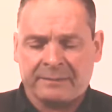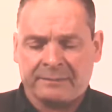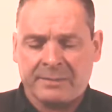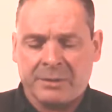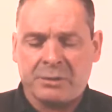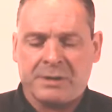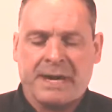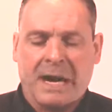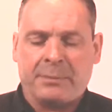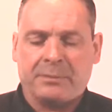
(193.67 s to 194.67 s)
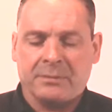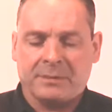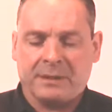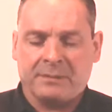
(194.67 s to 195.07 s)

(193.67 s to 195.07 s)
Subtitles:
usually happens,